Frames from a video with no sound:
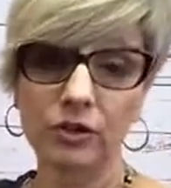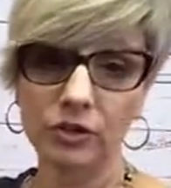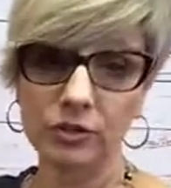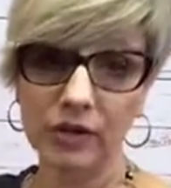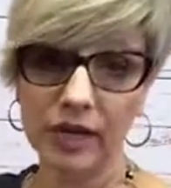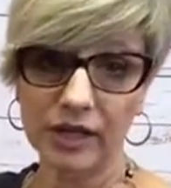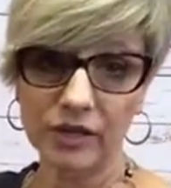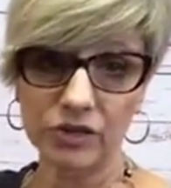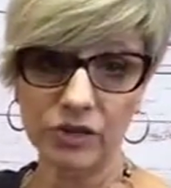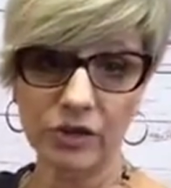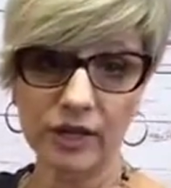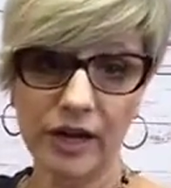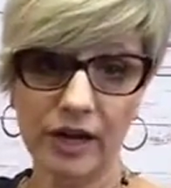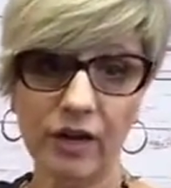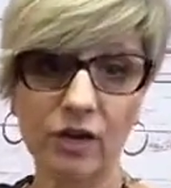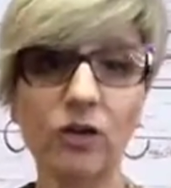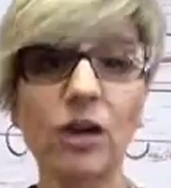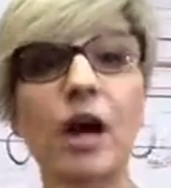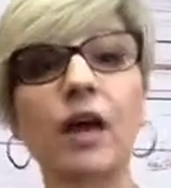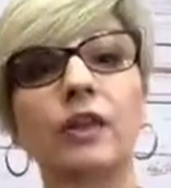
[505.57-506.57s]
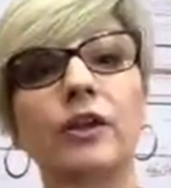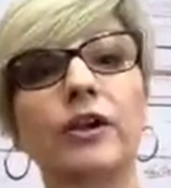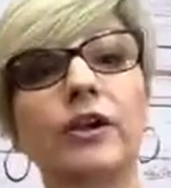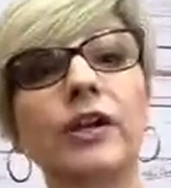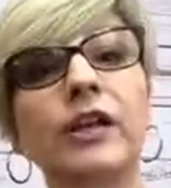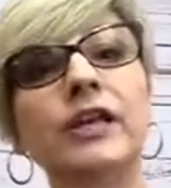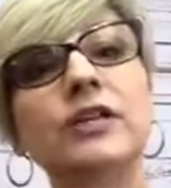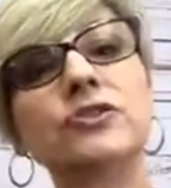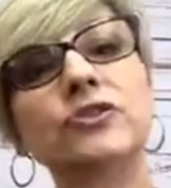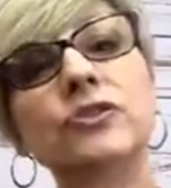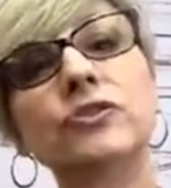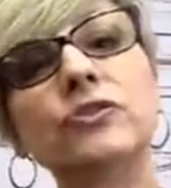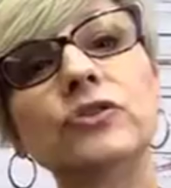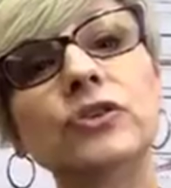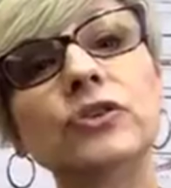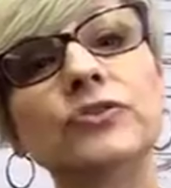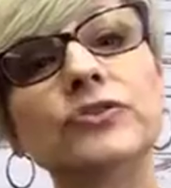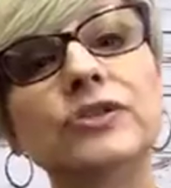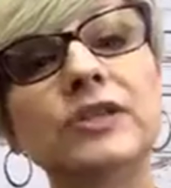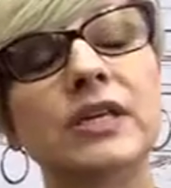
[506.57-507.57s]
you get your hair colored is you
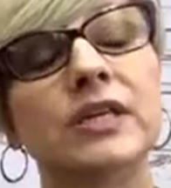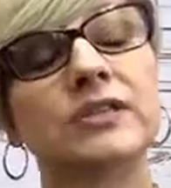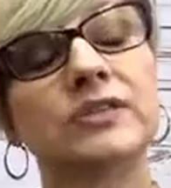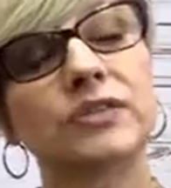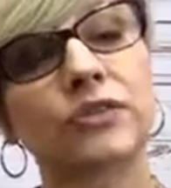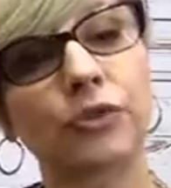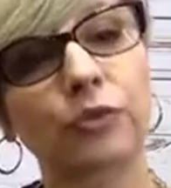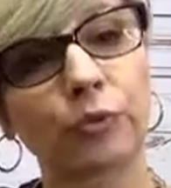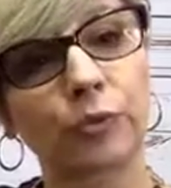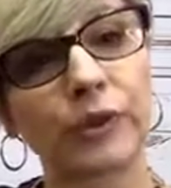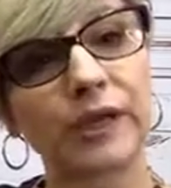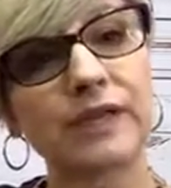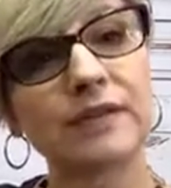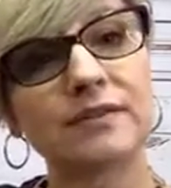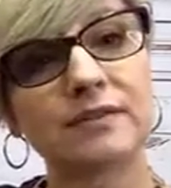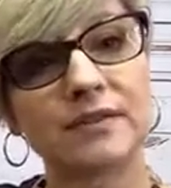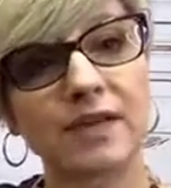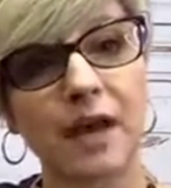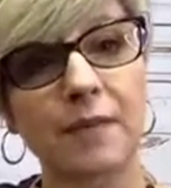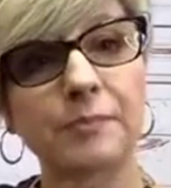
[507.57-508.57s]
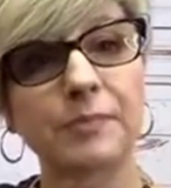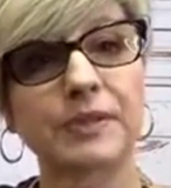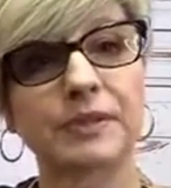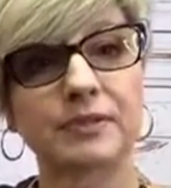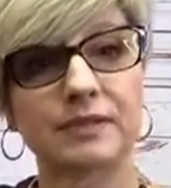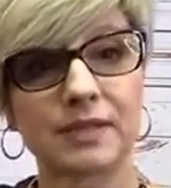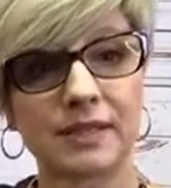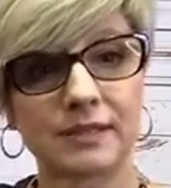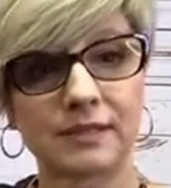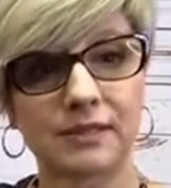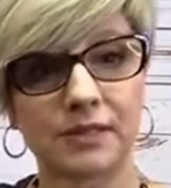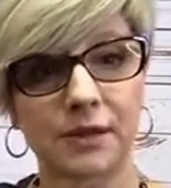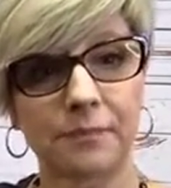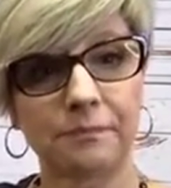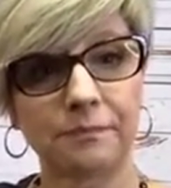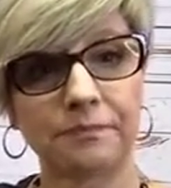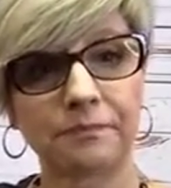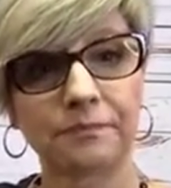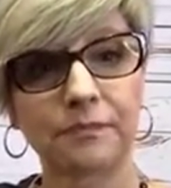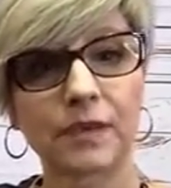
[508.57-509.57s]
use this three-step system.